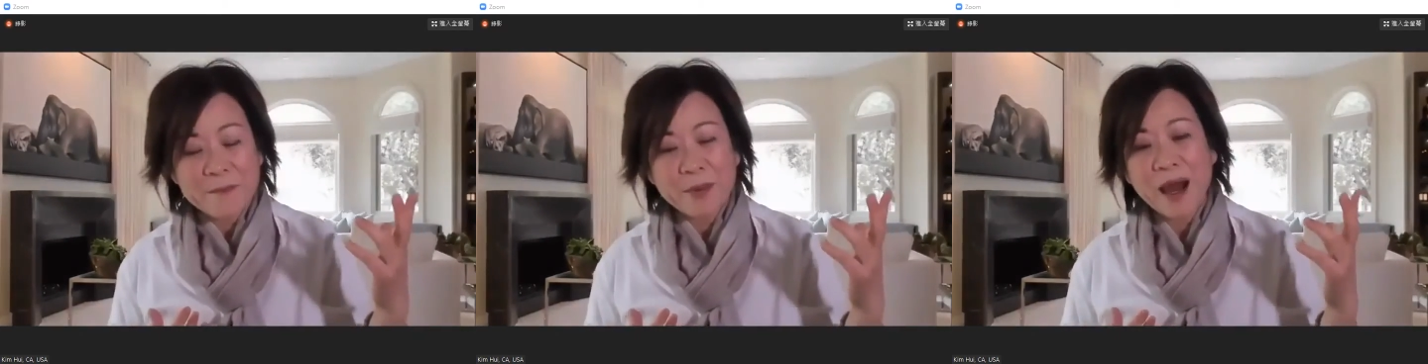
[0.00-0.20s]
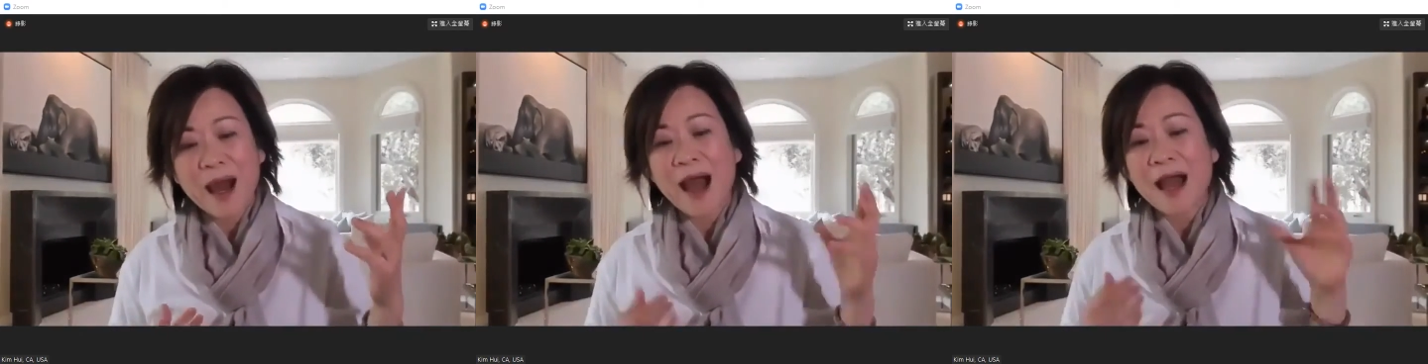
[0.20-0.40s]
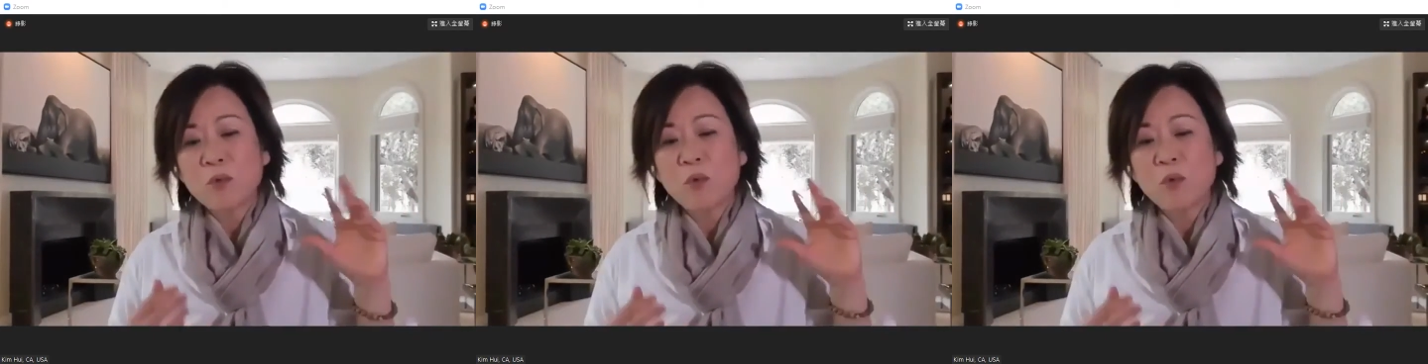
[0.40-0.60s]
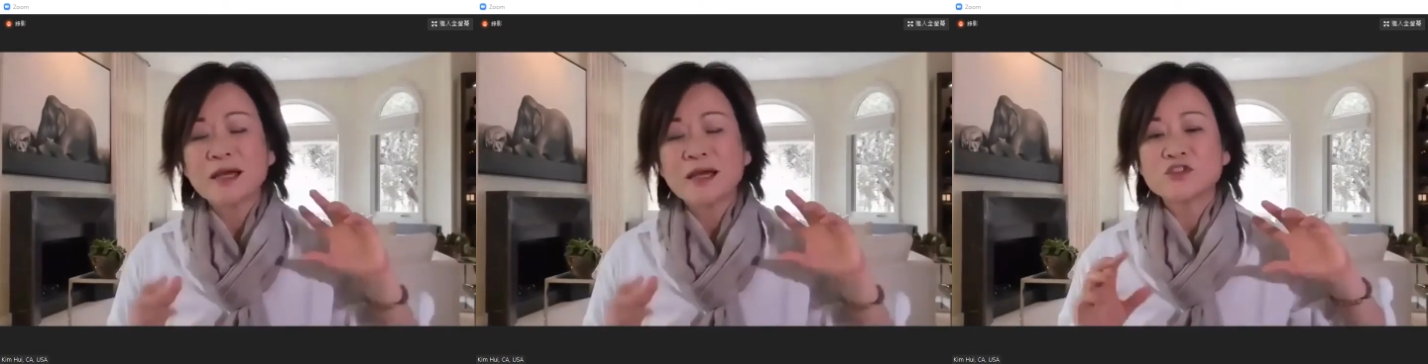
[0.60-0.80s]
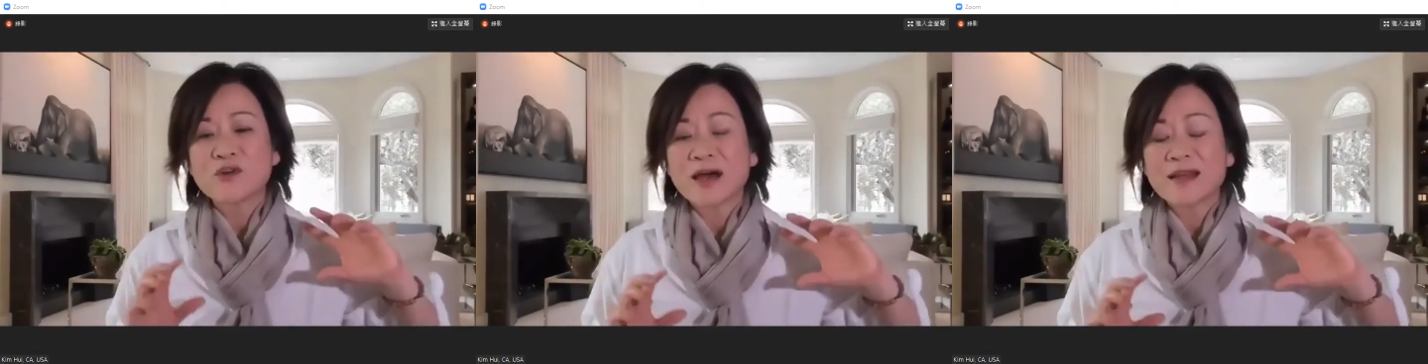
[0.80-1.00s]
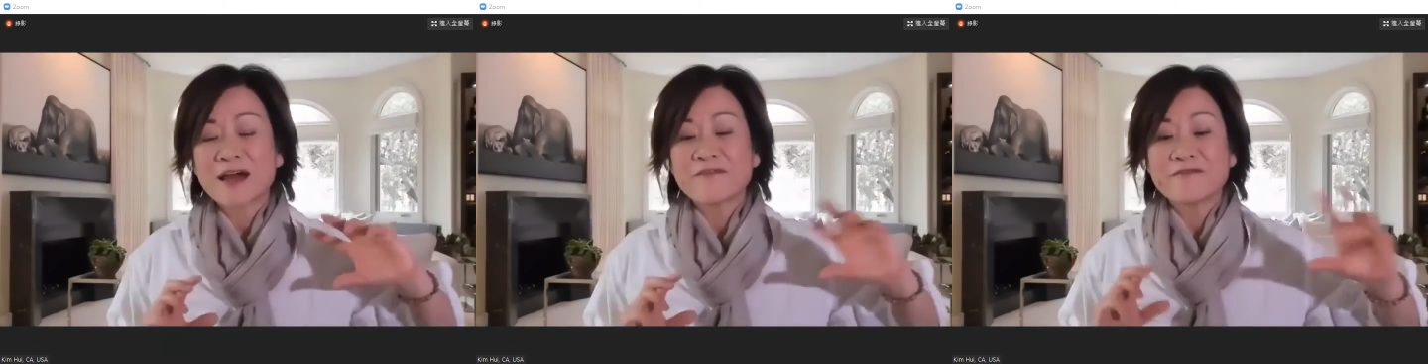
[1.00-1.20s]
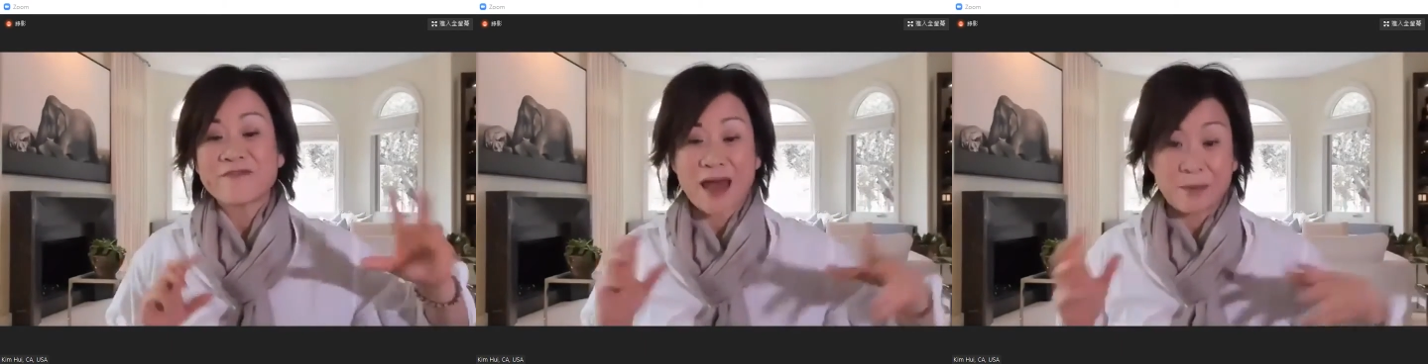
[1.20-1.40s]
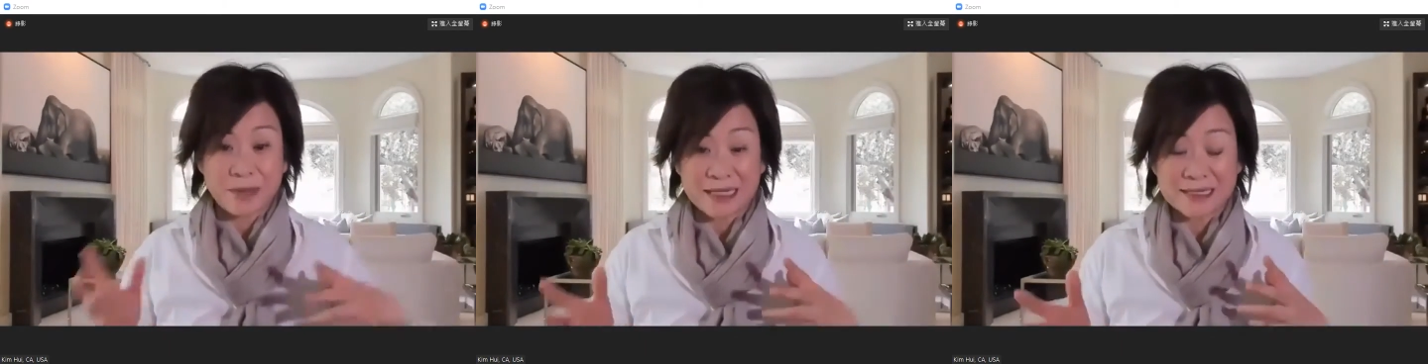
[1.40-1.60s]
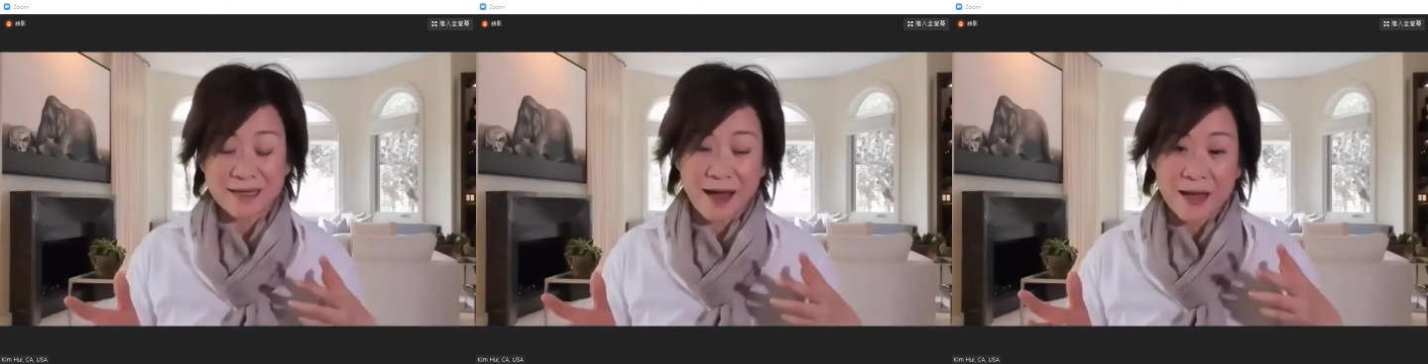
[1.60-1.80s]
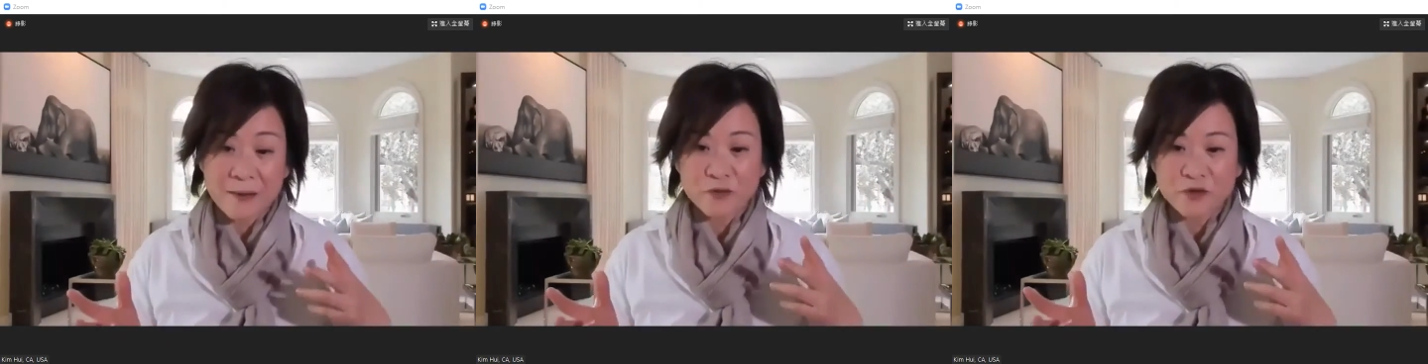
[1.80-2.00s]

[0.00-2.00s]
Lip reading: but I want to try to have family time.